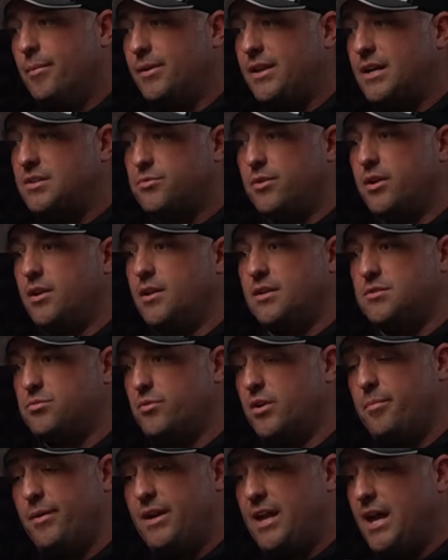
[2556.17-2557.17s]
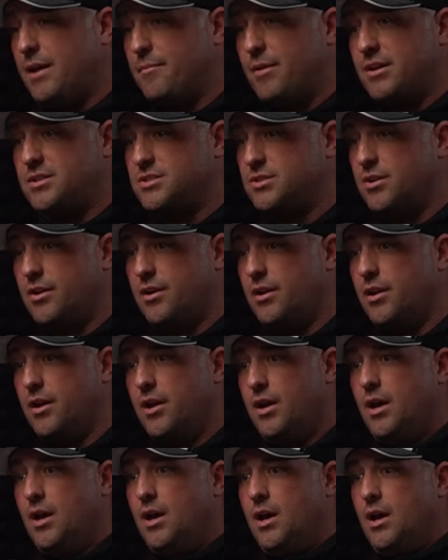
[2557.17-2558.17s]
But that's what it, that's what it became. I
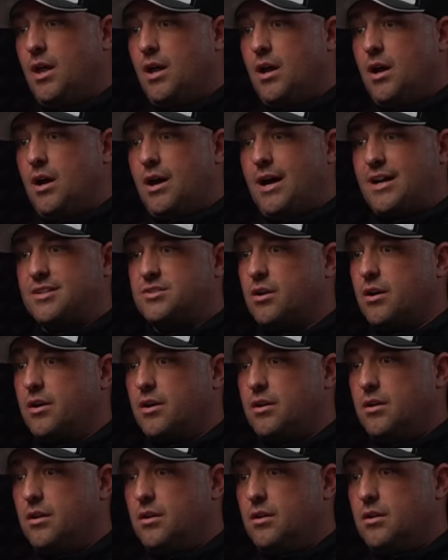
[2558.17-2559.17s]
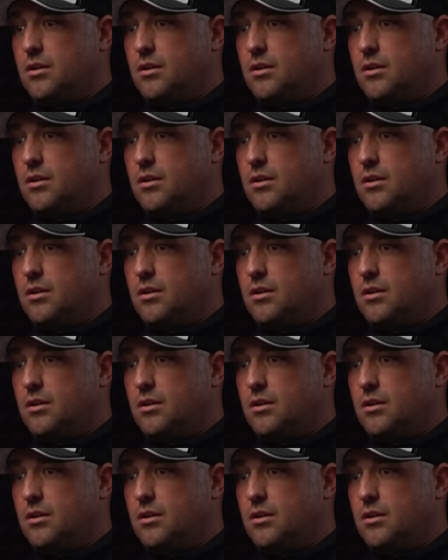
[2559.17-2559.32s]
started I started